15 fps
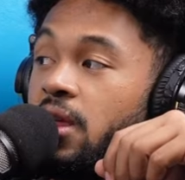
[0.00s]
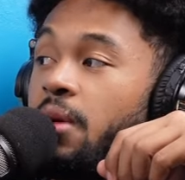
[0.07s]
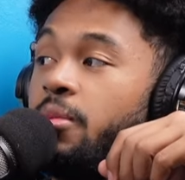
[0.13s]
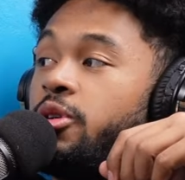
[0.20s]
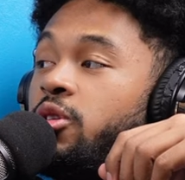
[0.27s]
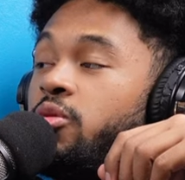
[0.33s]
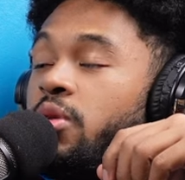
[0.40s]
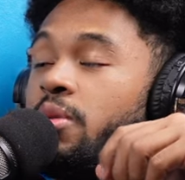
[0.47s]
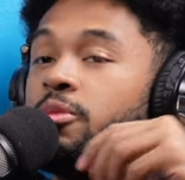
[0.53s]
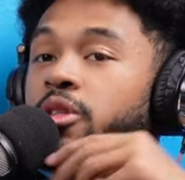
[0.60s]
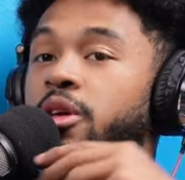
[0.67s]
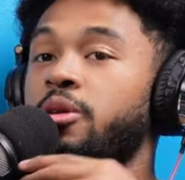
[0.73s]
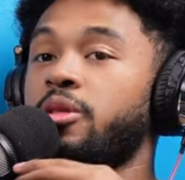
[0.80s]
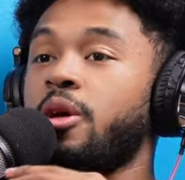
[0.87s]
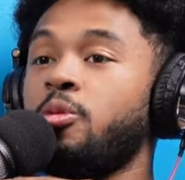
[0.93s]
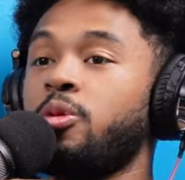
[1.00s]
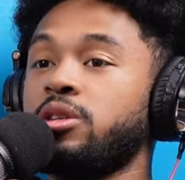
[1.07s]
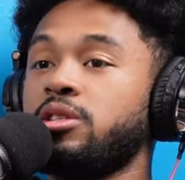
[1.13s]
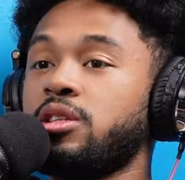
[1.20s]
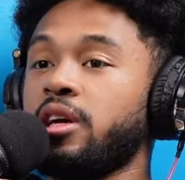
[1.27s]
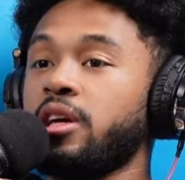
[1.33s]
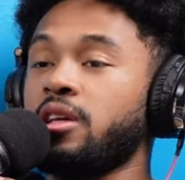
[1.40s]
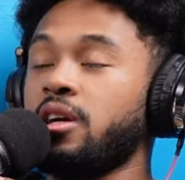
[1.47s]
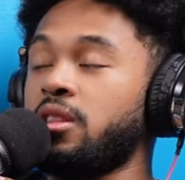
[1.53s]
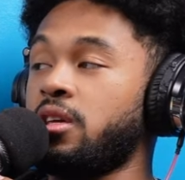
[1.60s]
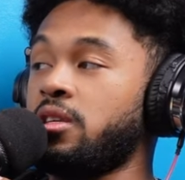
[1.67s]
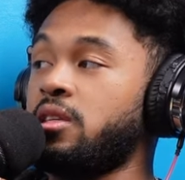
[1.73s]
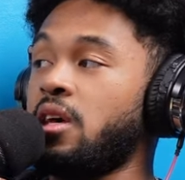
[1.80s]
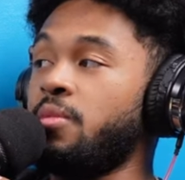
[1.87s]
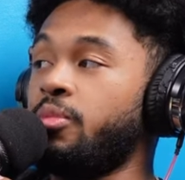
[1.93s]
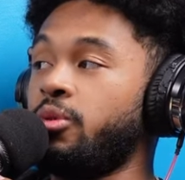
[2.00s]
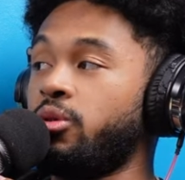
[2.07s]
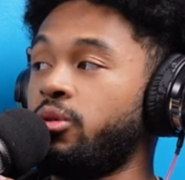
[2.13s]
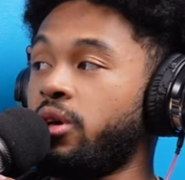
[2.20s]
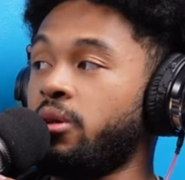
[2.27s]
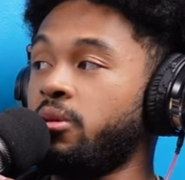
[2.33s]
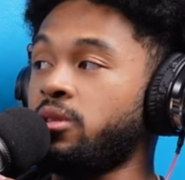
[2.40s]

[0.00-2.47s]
No, nah, but you remember they they went to like the temple and it